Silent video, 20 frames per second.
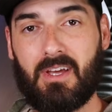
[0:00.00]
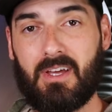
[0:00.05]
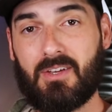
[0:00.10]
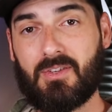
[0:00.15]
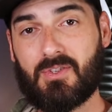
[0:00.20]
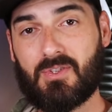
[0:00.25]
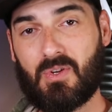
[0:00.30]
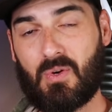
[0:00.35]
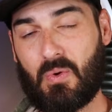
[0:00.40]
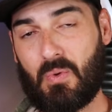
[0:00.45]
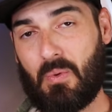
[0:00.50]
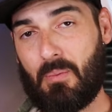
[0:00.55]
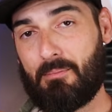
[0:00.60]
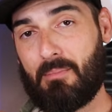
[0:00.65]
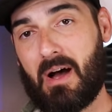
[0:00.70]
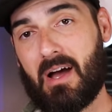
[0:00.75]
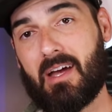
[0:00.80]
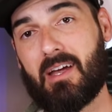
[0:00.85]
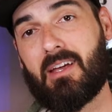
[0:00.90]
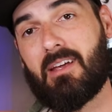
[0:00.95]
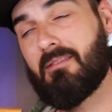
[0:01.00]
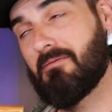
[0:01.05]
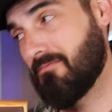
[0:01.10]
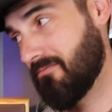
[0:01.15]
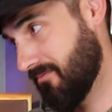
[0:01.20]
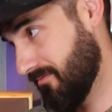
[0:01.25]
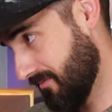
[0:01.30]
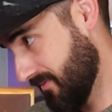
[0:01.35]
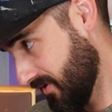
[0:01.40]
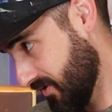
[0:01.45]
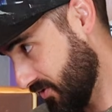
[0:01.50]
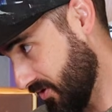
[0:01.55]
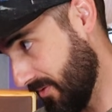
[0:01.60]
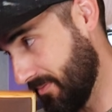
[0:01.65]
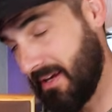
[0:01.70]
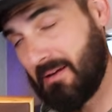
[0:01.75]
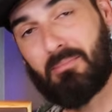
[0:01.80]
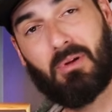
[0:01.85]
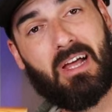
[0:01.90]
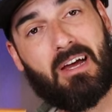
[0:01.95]
So my
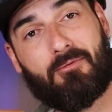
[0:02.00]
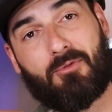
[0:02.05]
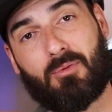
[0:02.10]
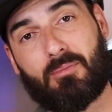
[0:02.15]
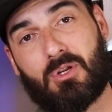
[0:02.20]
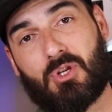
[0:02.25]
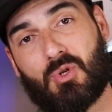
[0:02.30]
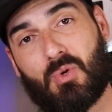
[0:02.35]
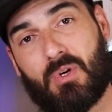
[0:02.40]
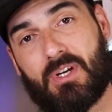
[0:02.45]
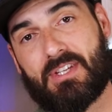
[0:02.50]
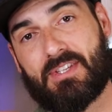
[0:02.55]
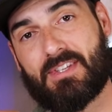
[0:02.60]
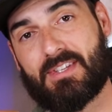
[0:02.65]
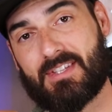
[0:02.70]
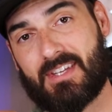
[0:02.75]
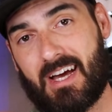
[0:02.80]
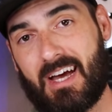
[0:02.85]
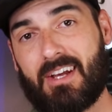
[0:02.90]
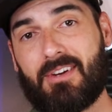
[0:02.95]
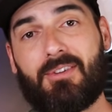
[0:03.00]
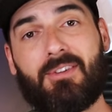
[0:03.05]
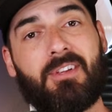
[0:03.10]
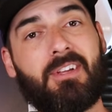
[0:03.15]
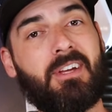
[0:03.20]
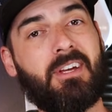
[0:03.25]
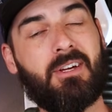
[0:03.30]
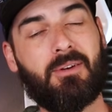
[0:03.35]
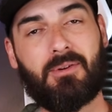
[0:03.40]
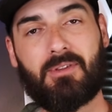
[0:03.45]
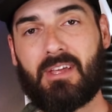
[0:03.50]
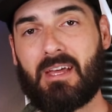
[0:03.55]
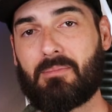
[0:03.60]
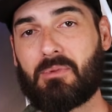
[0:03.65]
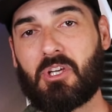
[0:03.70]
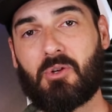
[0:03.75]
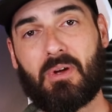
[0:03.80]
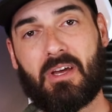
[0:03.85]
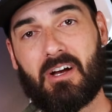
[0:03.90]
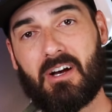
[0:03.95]
streaming platform of choice is Tidal with
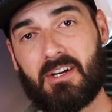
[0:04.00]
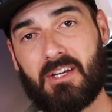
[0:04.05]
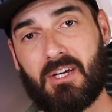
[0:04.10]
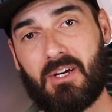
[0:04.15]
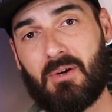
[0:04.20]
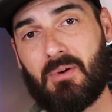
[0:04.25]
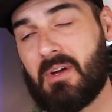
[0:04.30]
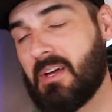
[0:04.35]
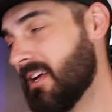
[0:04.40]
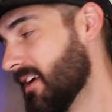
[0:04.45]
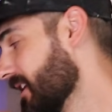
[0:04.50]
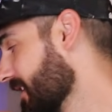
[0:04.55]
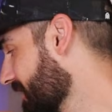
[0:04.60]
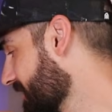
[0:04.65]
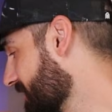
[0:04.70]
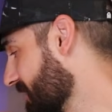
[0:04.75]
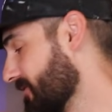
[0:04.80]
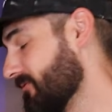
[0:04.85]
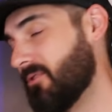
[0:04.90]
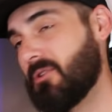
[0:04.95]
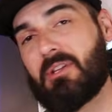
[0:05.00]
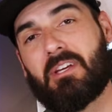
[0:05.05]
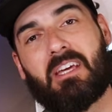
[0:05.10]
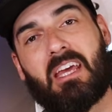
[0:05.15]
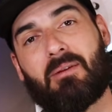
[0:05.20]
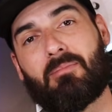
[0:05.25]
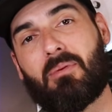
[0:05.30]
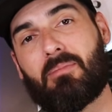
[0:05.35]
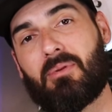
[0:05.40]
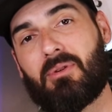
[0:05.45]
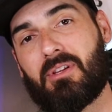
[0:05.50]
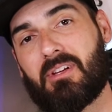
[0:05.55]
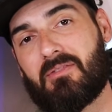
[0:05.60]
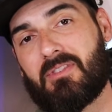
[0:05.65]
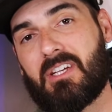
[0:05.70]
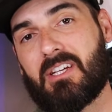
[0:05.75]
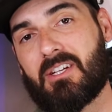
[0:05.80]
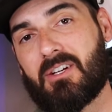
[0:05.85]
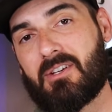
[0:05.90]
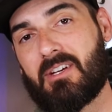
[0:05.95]
MQA audio. This is fully capable of
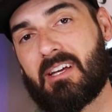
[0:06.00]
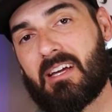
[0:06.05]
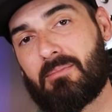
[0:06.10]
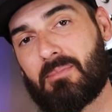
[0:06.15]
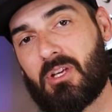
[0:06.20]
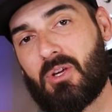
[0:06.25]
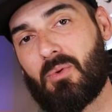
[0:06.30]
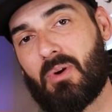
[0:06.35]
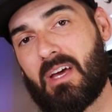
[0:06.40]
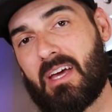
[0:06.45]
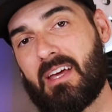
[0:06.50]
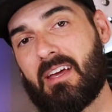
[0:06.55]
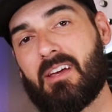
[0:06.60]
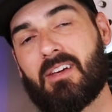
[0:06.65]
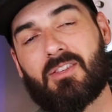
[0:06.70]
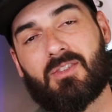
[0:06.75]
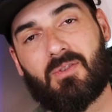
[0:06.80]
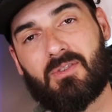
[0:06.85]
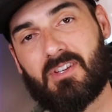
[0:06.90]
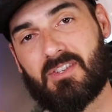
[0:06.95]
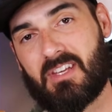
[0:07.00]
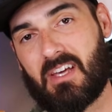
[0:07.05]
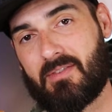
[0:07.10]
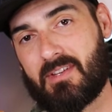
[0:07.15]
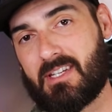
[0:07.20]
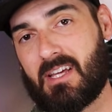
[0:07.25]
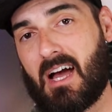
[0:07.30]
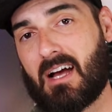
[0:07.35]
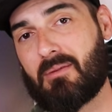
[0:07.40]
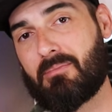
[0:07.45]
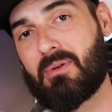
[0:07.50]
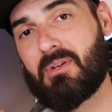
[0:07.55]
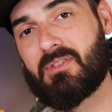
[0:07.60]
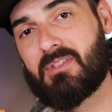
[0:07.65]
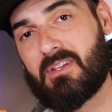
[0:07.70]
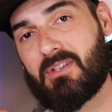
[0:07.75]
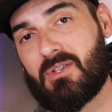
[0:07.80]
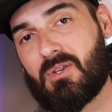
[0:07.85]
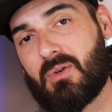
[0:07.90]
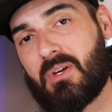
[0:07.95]
decoding MQA, so it does have a dock built
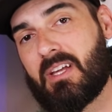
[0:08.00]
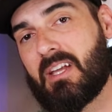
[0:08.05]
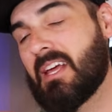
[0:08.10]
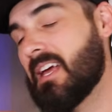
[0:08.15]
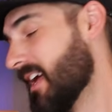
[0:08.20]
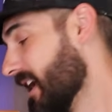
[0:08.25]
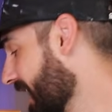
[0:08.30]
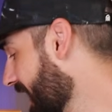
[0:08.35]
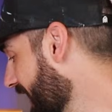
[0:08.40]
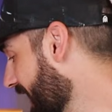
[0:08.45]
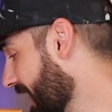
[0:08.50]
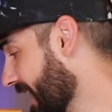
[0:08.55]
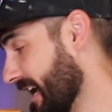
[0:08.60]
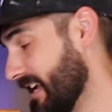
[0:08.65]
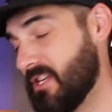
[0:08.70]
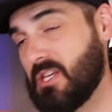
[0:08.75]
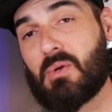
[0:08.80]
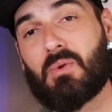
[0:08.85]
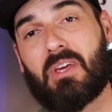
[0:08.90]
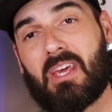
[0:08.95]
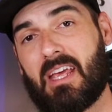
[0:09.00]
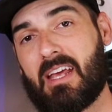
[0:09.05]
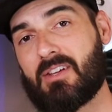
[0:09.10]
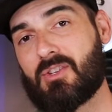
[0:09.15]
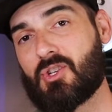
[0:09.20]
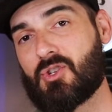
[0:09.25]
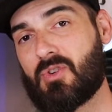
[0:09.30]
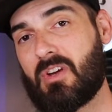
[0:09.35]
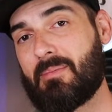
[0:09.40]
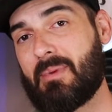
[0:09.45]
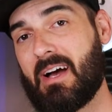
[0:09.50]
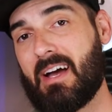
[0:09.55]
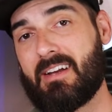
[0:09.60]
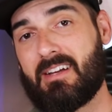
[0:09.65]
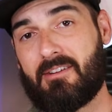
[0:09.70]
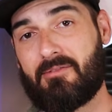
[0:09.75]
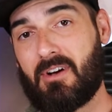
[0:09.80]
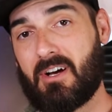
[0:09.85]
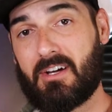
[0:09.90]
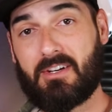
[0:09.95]
into it, and you can stream high
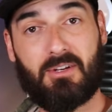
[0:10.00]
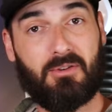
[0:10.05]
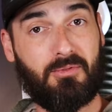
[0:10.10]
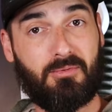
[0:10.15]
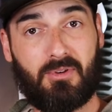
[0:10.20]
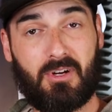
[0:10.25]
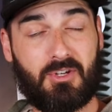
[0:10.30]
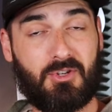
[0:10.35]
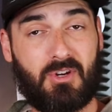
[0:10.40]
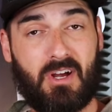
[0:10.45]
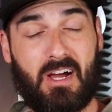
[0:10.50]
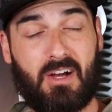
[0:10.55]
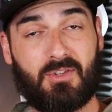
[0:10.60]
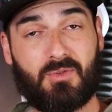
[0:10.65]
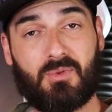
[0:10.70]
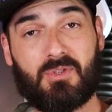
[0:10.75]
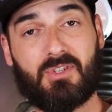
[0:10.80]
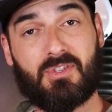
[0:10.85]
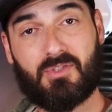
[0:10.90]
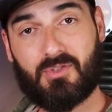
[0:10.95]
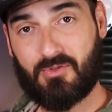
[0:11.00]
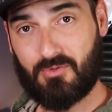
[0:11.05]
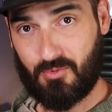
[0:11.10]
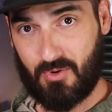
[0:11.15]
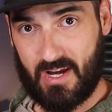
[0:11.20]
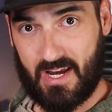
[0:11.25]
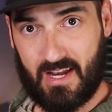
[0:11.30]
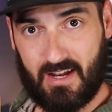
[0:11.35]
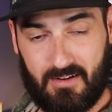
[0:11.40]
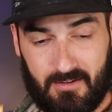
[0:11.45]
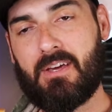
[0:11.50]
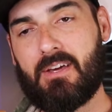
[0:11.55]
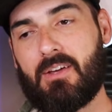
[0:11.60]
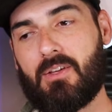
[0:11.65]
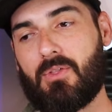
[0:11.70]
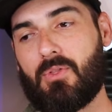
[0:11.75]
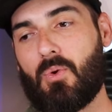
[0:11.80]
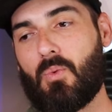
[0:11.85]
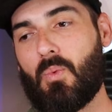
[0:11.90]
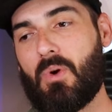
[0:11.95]
def audio throughout your house, which is great.
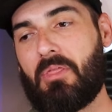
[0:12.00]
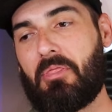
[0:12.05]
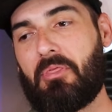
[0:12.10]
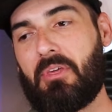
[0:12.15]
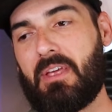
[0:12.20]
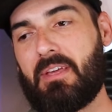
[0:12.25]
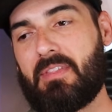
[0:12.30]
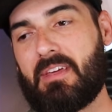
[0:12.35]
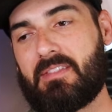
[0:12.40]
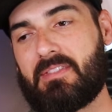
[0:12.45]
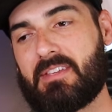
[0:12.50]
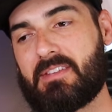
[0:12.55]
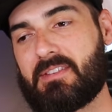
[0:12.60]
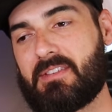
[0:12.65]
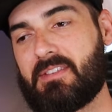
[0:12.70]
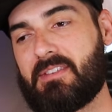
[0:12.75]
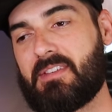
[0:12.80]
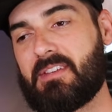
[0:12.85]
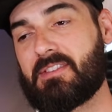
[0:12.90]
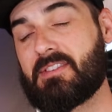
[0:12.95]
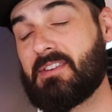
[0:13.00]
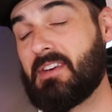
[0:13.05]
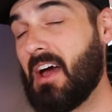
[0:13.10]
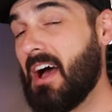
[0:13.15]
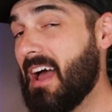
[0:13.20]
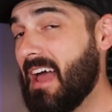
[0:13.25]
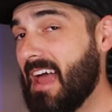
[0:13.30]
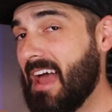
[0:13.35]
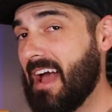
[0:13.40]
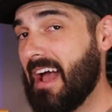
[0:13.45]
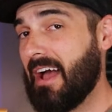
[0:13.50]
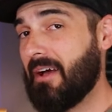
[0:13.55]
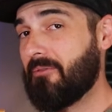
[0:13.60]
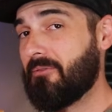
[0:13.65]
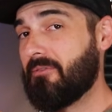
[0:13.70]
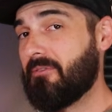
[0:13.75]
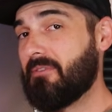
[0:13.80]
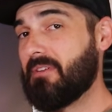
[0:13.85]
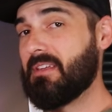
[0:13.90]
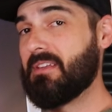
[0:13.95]
The one thing that this does not
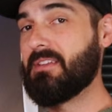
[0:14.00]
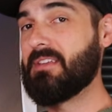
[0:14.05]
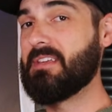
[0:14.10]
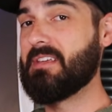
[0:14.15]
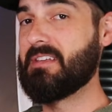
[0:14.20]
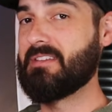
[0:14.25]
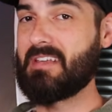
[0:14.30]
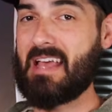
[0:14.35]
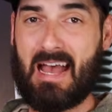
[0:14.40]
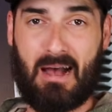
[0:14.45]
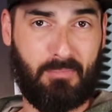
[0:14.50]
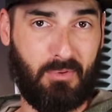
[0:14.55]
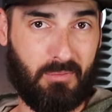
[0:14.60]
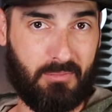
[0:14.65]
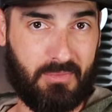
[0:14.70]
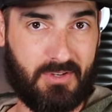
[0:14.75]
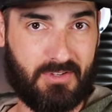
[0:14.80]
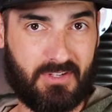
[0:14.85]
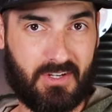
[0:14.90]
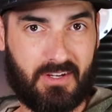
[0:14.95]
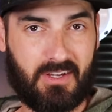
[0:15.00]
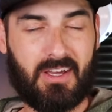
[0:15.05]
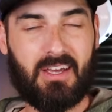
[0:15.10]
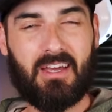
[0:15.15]
have is Apple Music.